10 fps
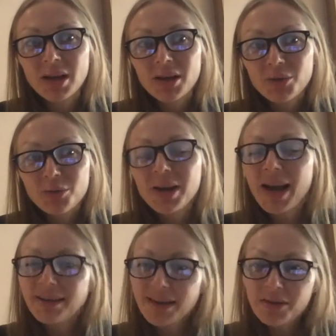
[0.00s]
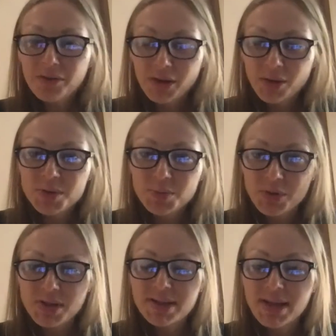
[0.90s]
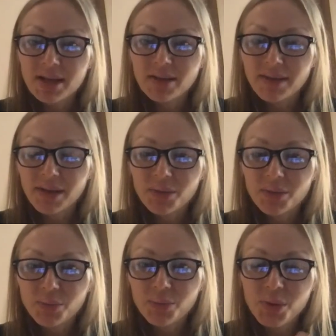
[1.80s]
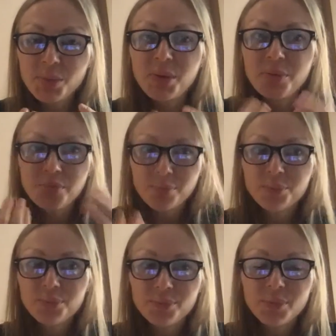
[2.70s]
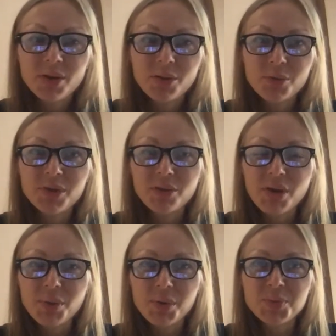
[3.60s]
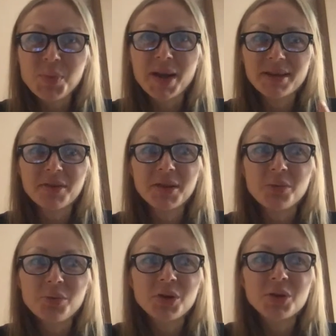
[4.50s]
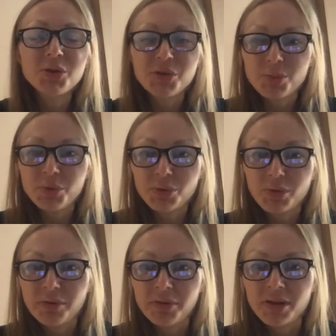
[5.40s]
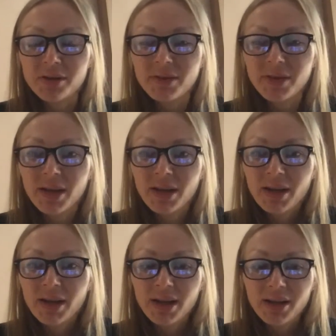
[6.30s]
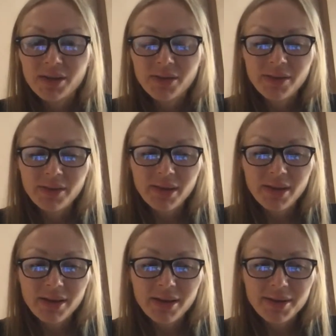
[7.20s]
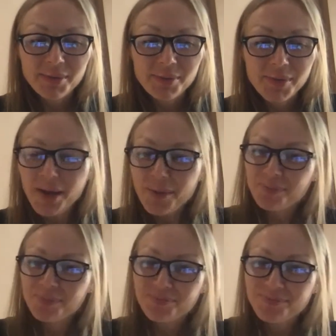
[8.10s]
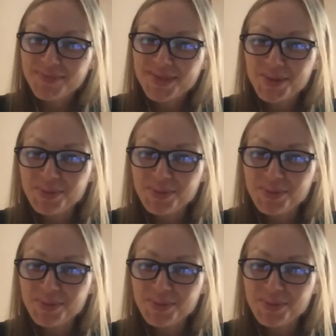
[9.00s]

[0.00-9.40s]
to really identify those projects that that will be uh, with a great perspective and will contribute to the field and uh, yeah Excellent.